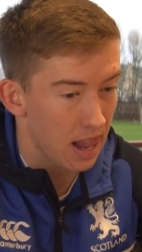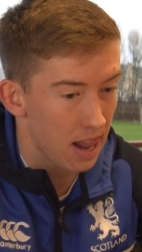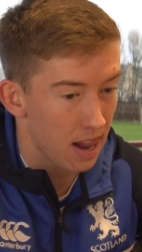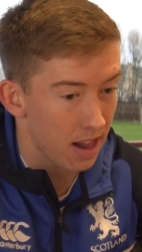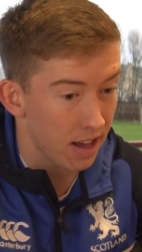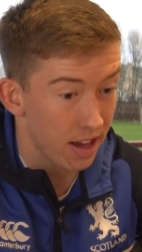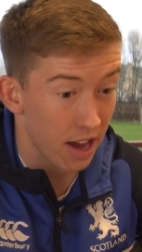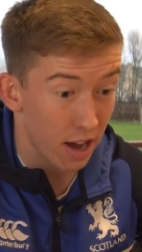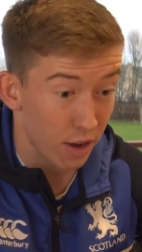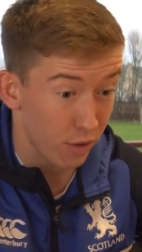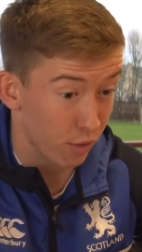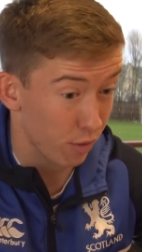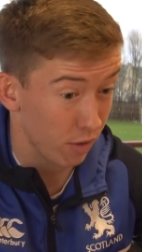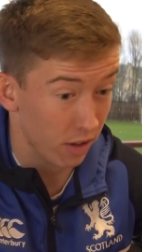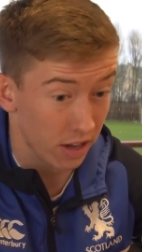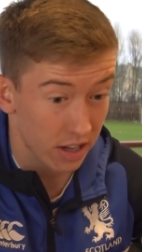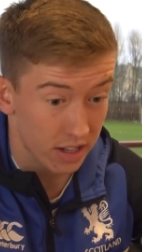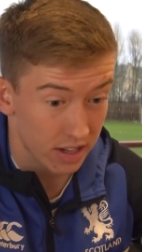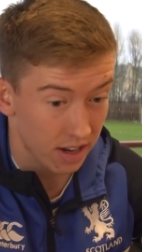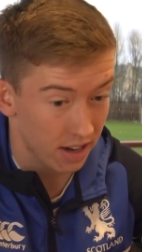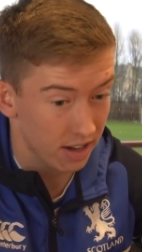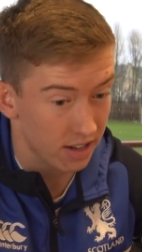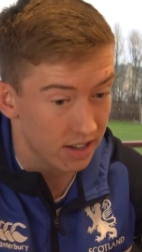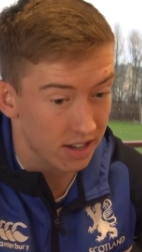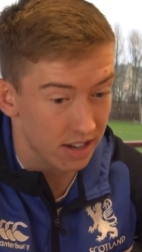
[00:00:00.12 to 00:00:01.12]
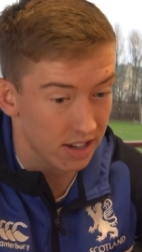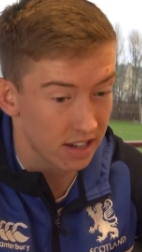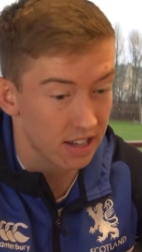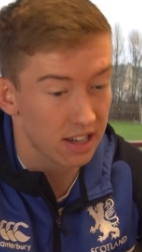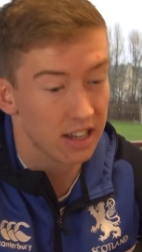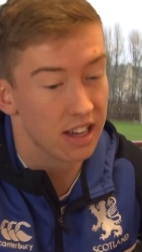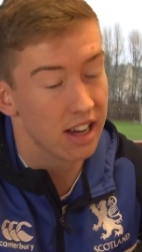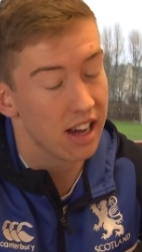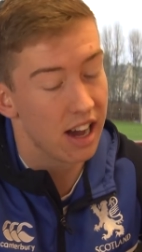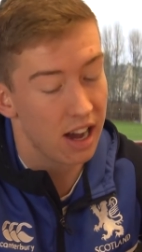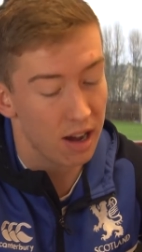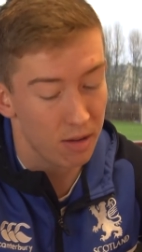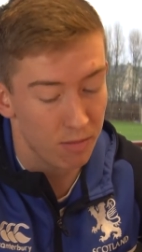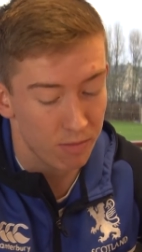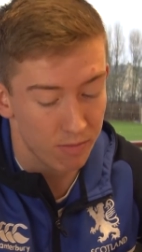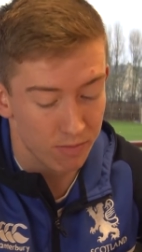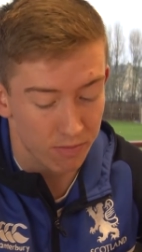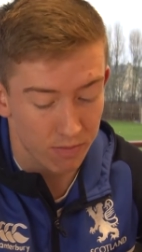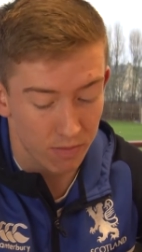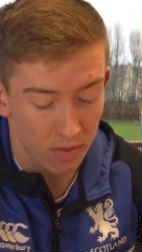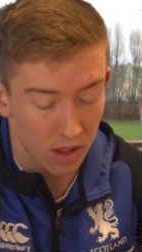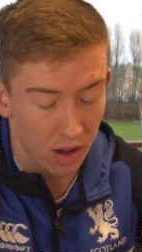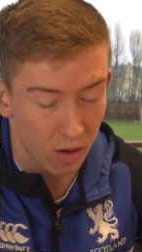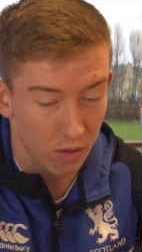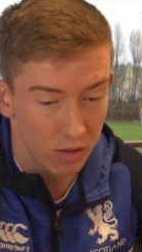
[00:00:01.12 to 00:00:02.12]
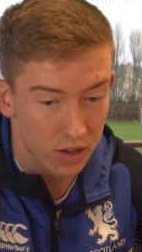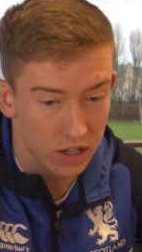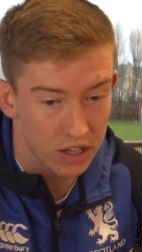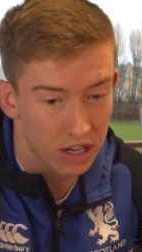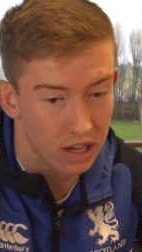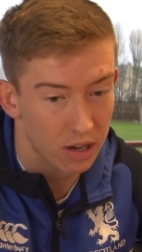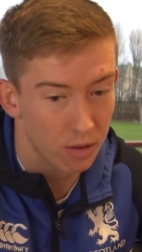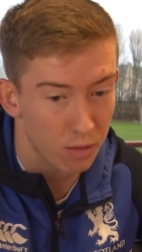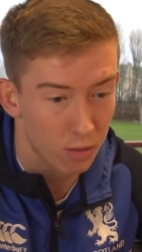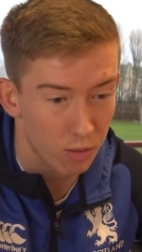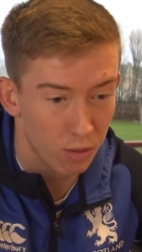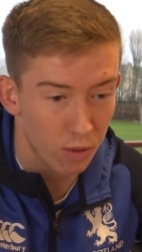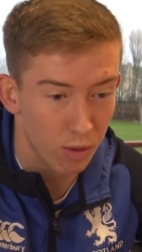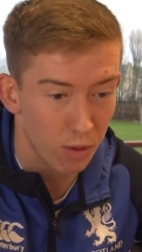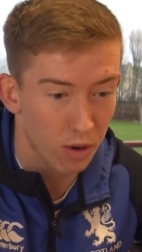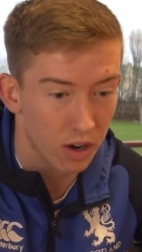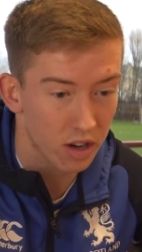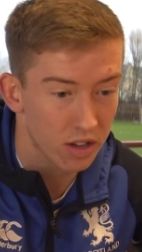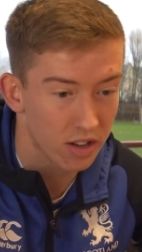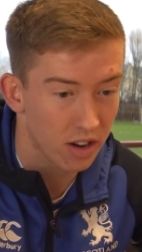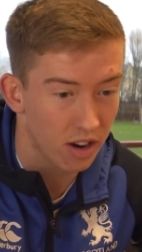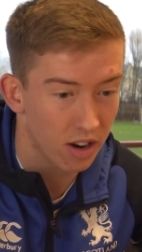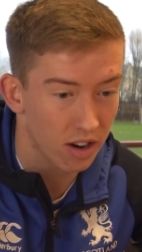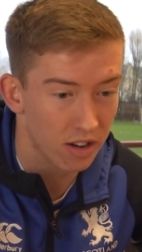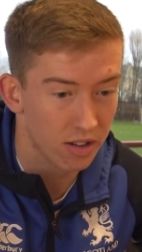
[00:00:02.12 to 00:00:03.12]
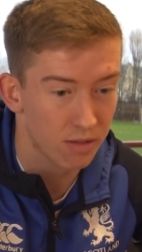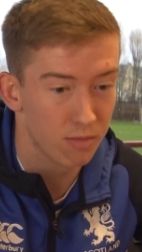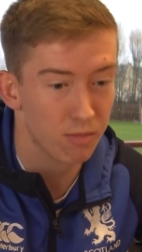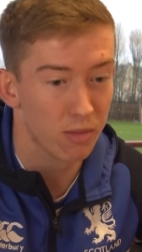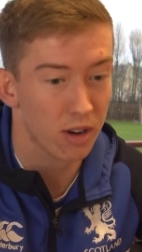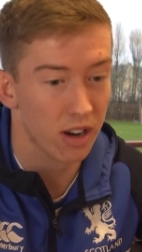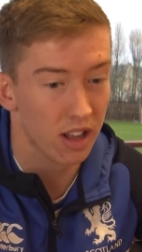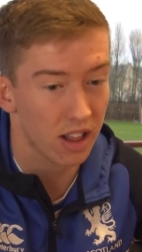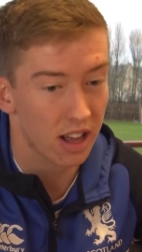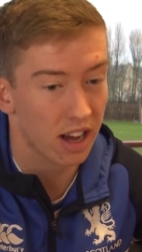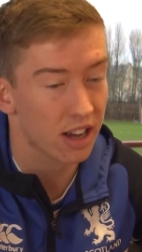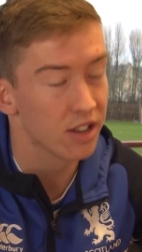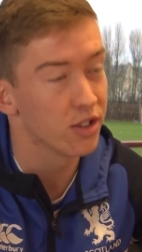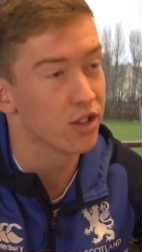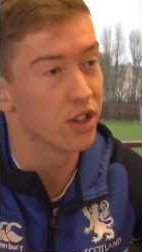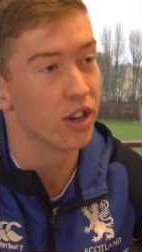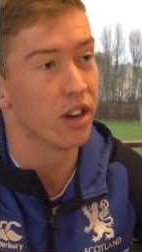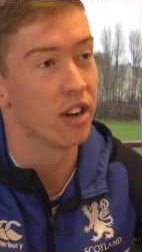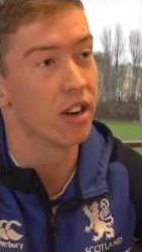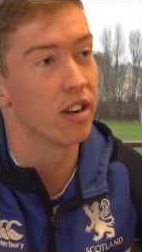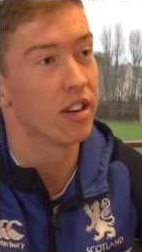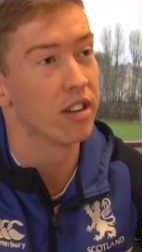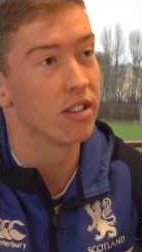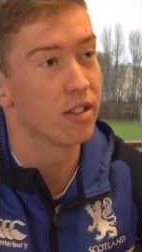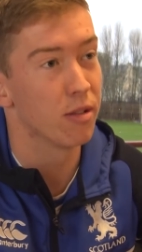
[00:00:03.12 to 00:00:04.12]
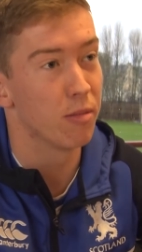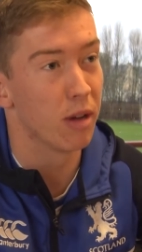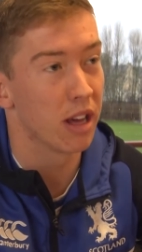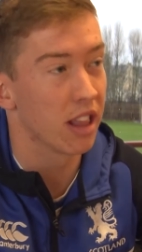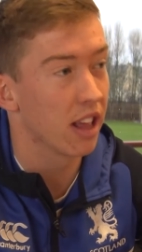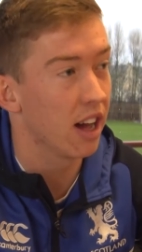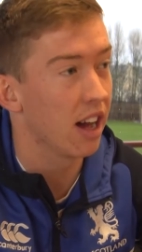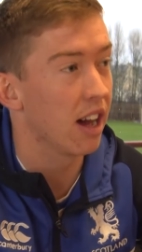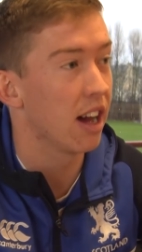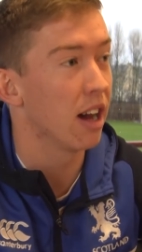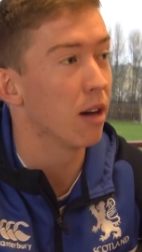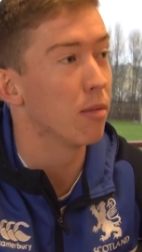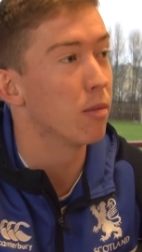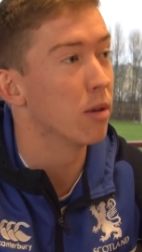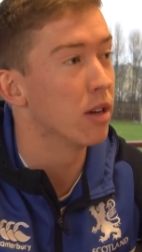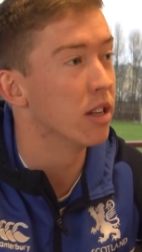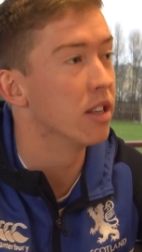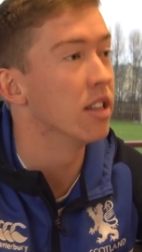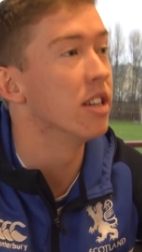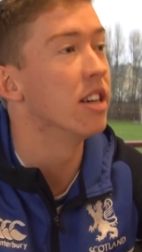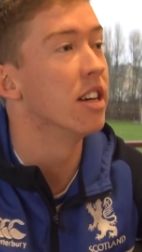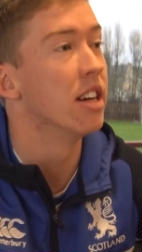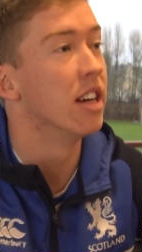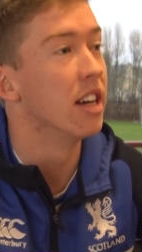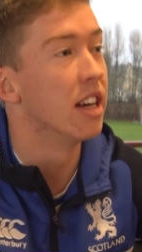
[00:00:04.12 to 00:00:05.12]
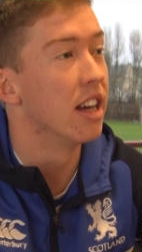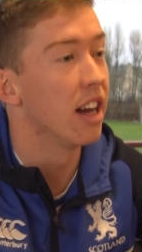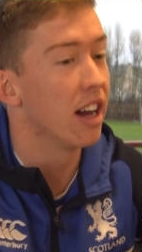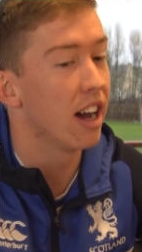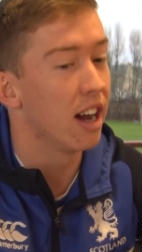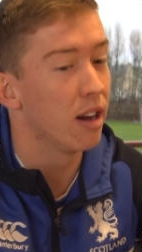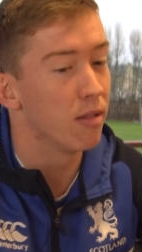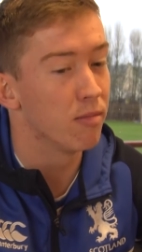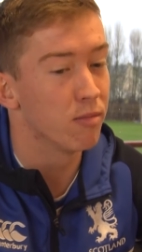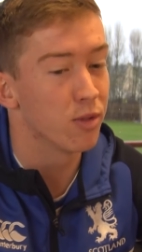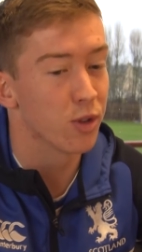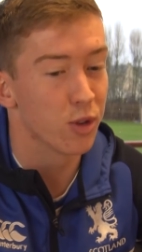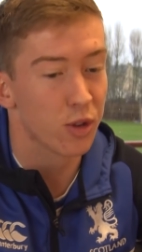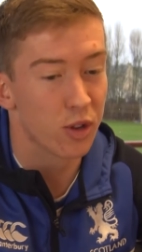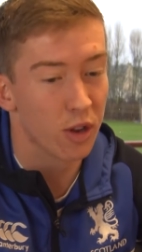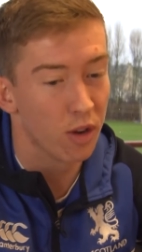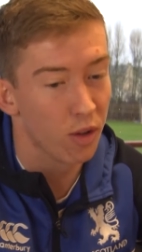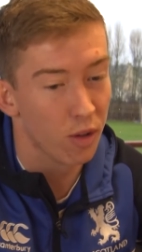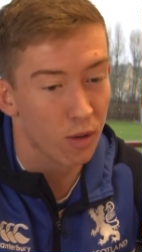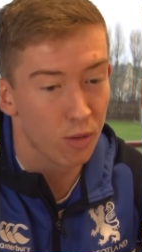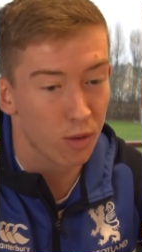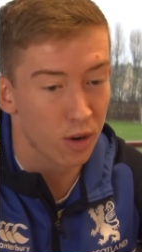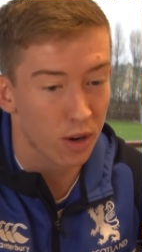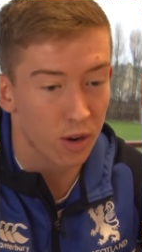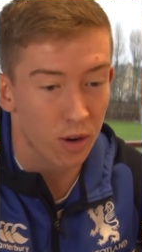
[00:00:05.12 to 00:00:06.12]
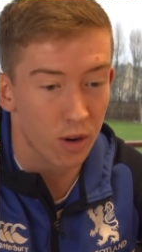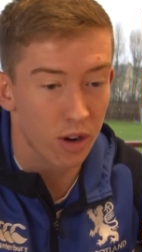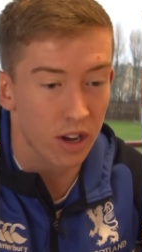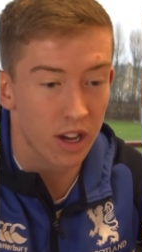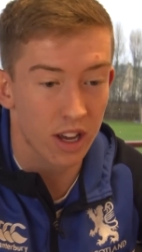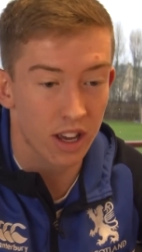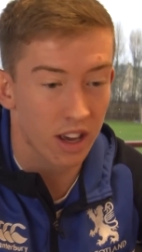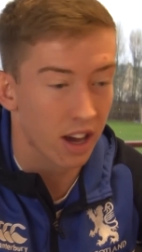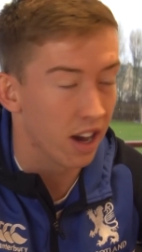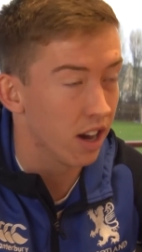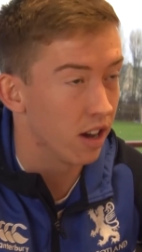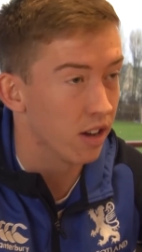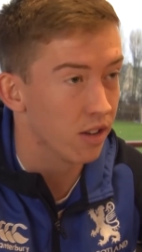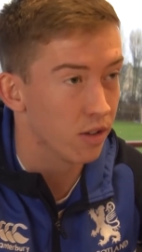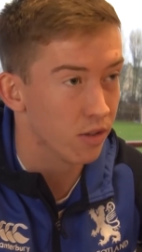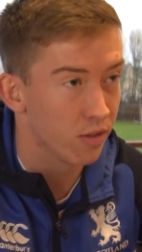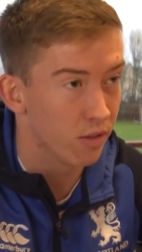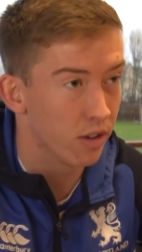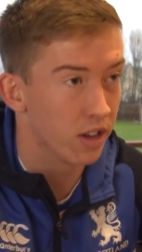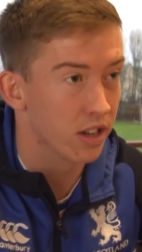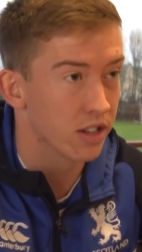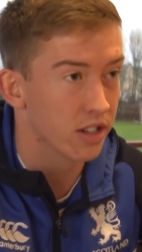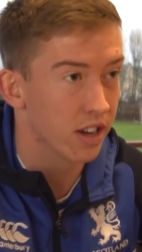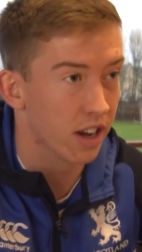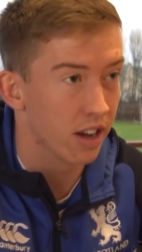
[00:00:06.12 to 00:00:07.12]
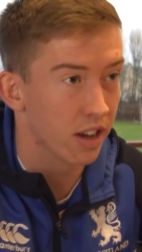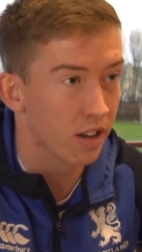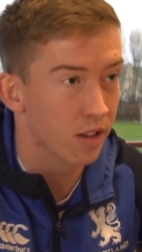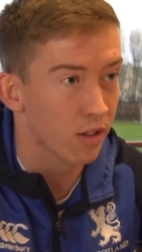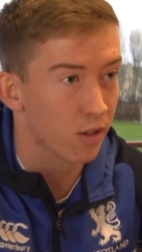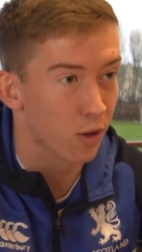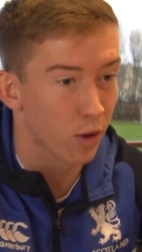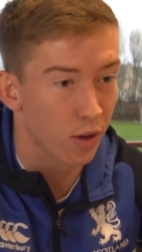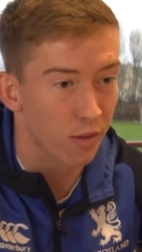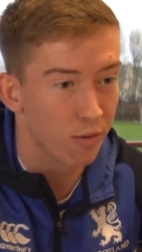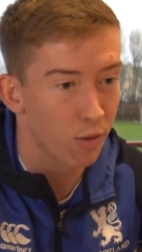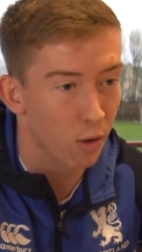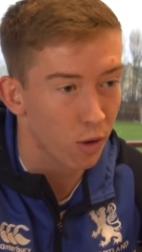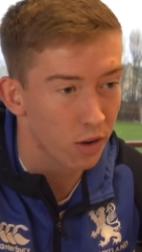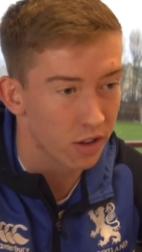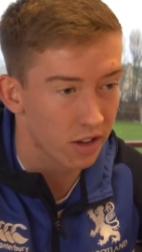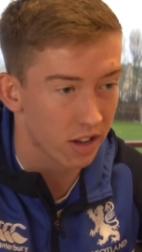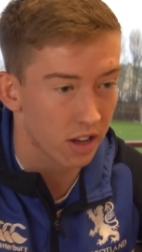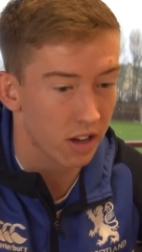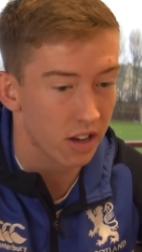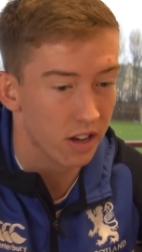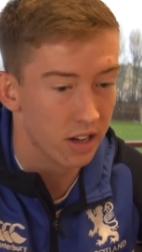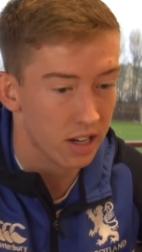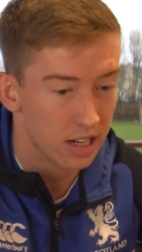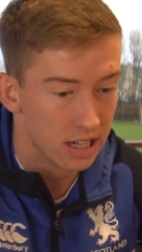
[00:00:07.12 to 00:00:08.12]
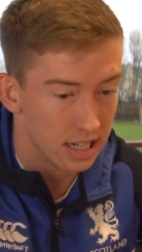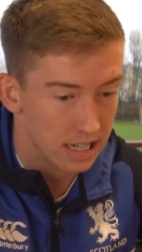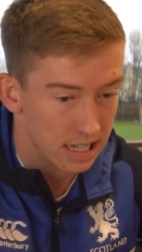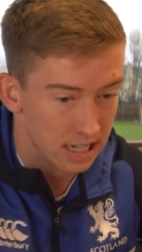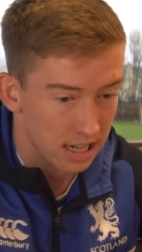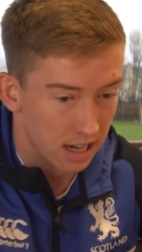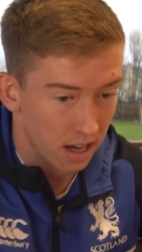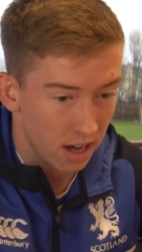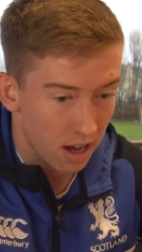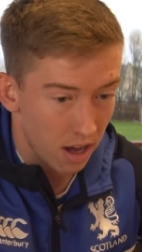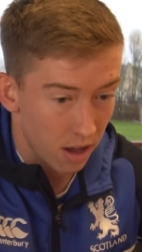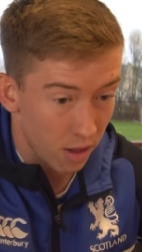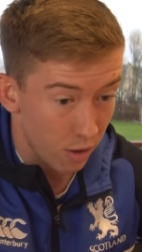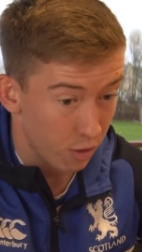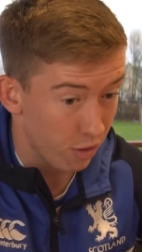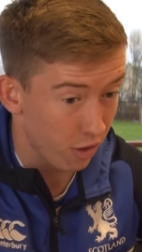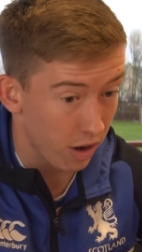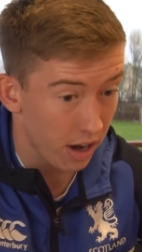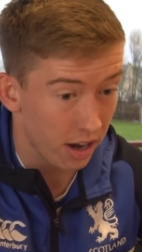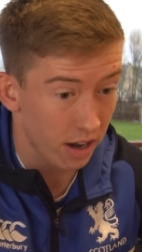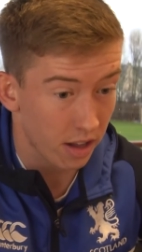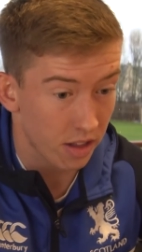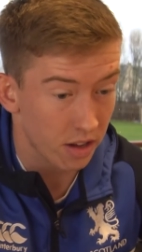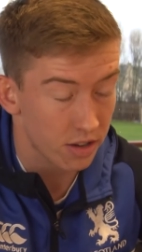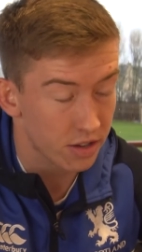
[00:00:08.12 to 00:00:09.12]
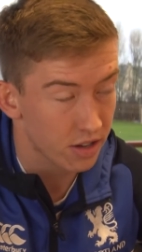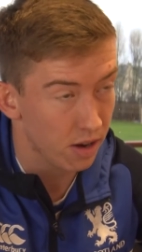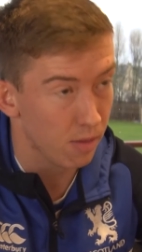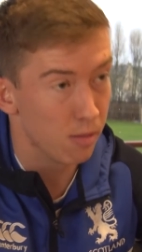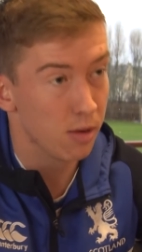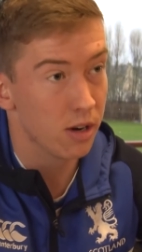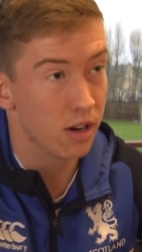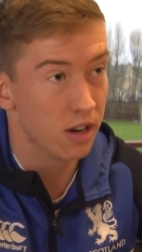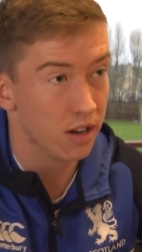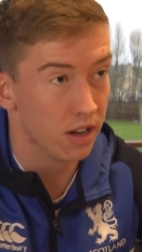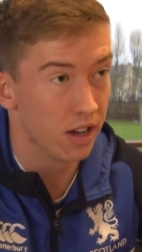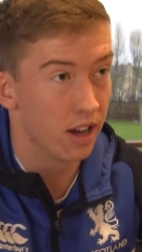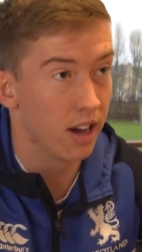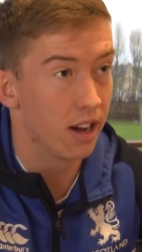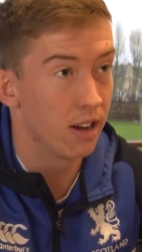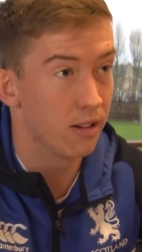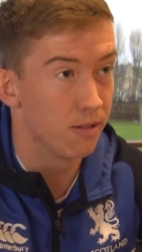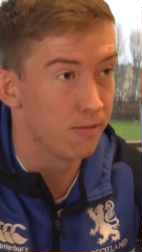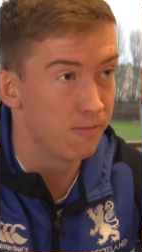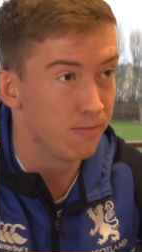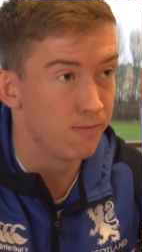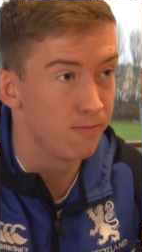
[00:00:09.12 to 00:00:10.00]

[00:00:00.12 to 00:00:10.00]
Yeah, it's really exciting. Obviously, we worked hard pretty last year to make that happen. So to know that we're going, yeah, it's really exciting. Looking forward to the training this summer. Yeah.